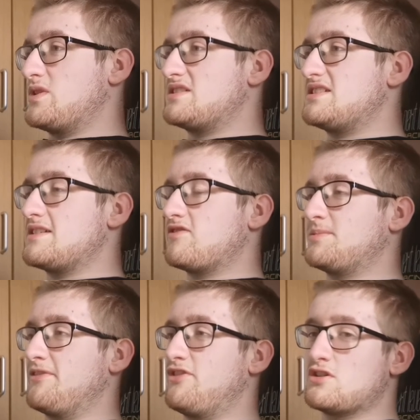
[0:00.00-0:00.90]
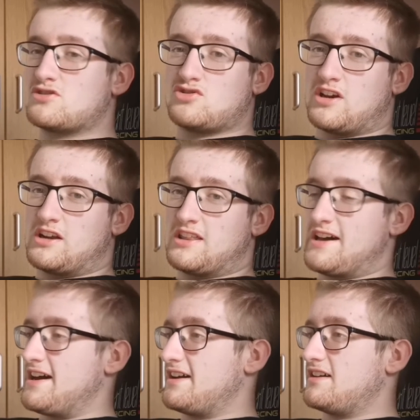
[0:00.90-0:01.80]
we'd seen from the first trailer
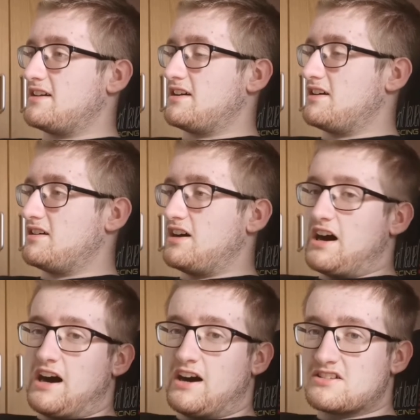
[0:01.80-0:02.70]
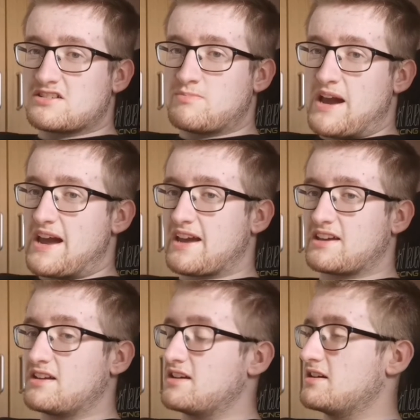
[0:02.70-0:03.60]
that Han's
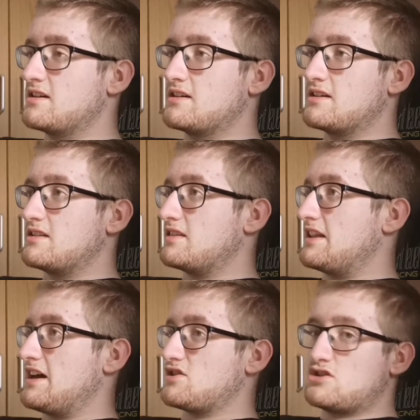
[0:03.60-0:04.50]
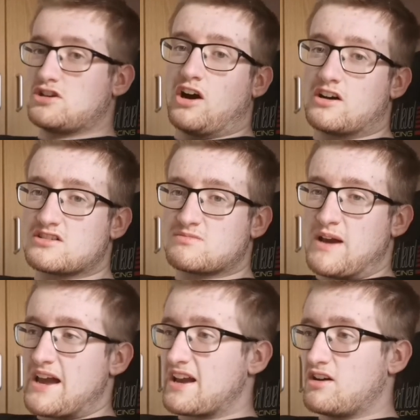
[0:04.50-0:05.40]
back, that Sean's
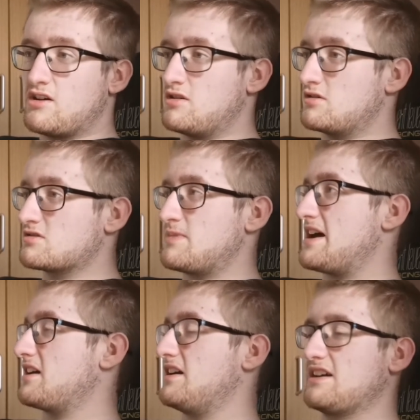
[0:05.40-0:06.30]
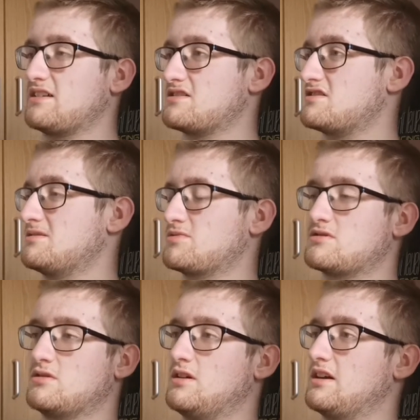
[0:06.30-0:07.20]
back, Earl's back, like some
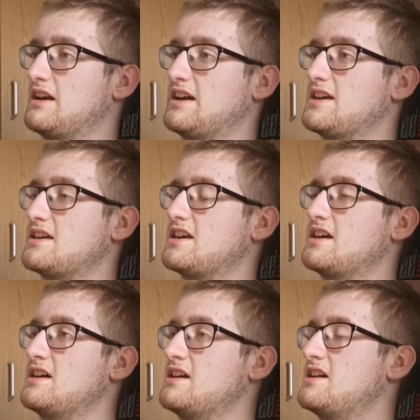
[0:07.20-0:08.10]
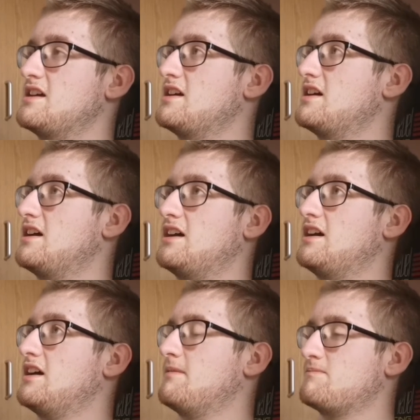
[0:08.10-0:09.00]
sort of like
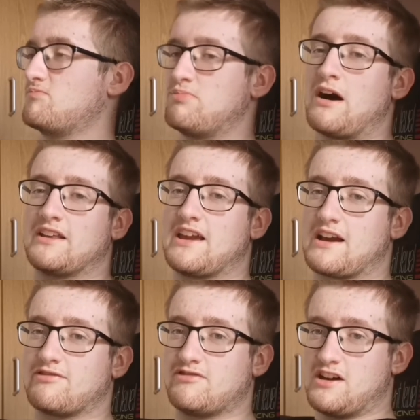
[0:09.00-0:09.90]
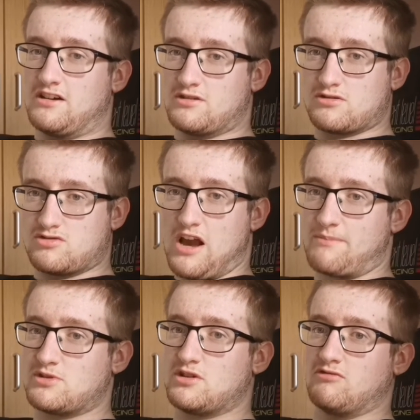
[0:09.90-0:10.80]
um, Pontiac Fiero
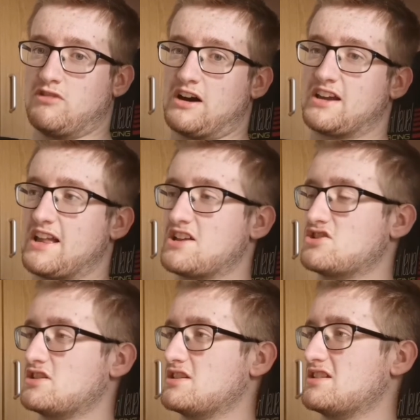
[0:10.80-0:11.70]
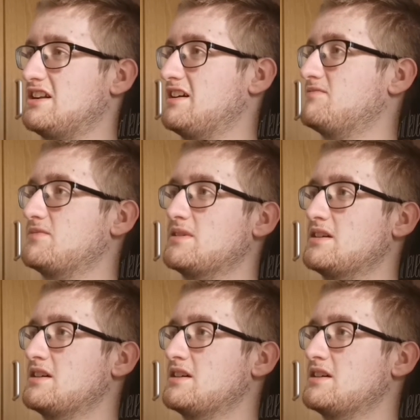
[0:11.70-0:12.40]
strapped to a rocket engine, like